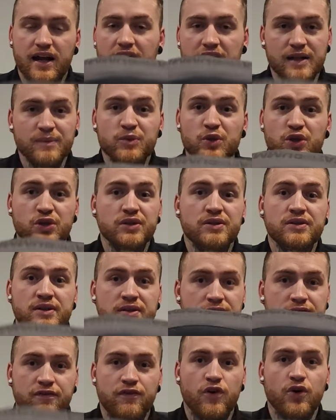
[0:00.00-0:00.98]
I'm looking
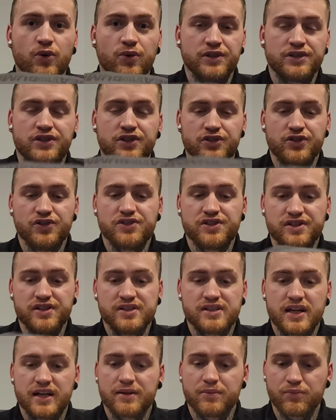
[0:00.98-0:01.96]
forward to using
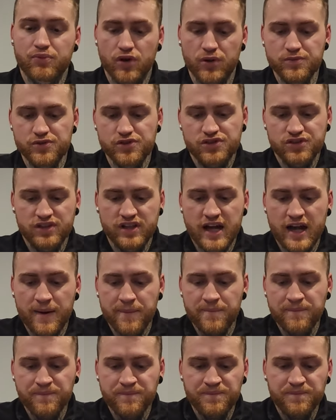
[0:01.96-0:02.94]
this, I can promise you that.
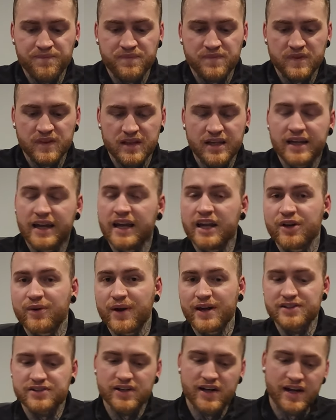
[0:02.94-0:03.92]

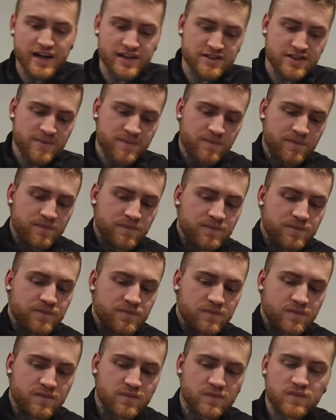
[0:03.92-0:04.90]
Anyways, guys,
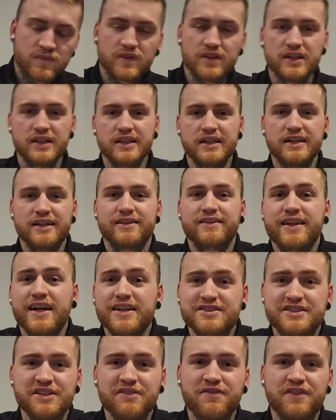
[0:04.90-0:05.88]

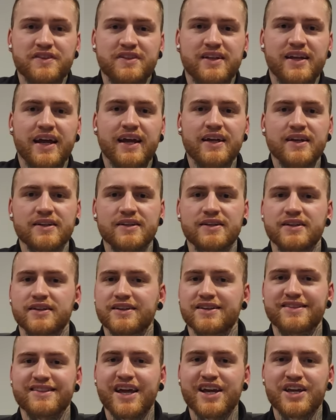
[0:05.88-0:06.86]
that's it for today.
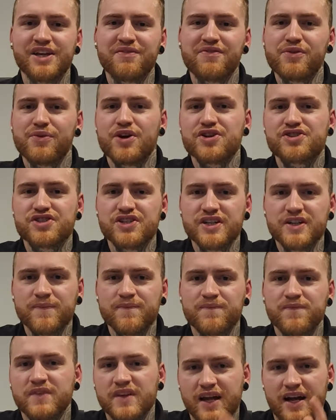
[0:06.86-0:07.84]
Thank you for watching.
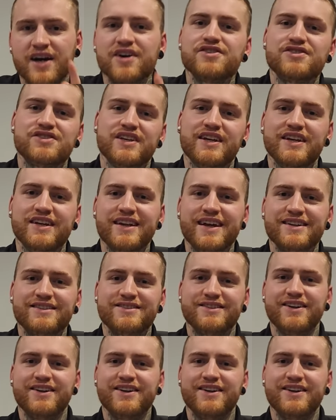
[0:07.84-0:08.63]
I'll see you next